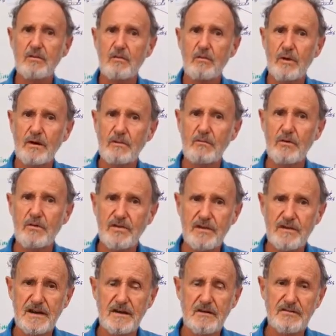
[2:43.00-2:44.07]
the one with
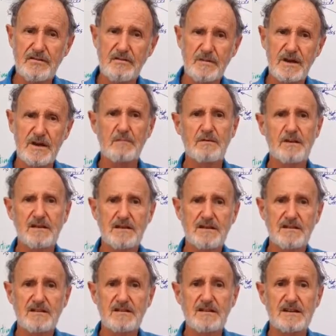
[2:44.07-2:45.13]
the calcium carbonate
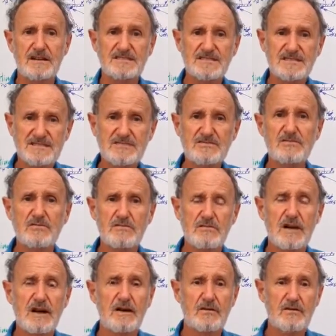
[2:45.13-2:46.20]
in it is
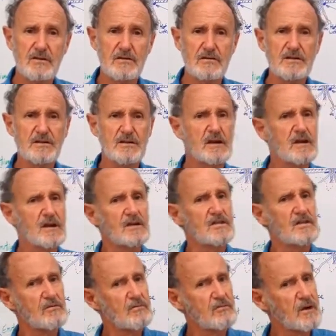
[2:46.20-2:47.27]
still alkaline.
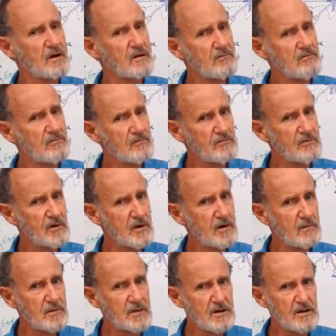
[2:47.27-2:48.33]
The one
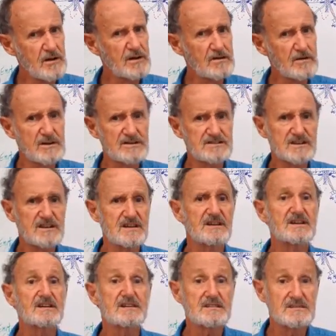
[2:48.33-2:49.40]
from the
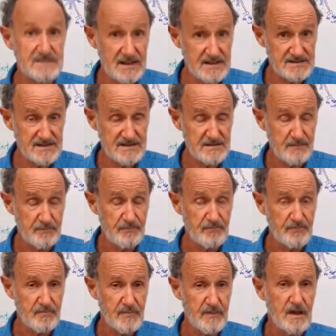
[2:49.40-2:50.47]
ioniser is acid.
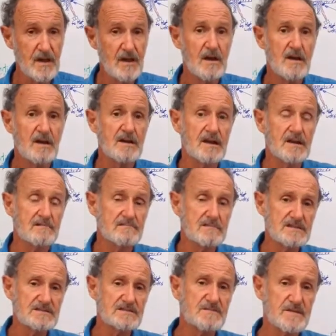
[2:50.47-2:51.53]
Now the
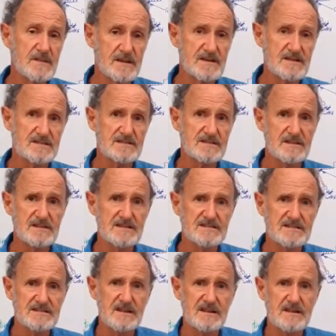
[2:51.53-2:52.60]
reason for that
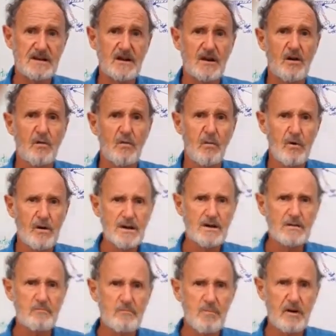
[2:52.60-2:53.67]
is that what
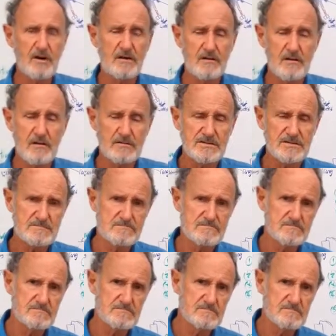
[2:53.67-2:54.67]
our body, and I'll just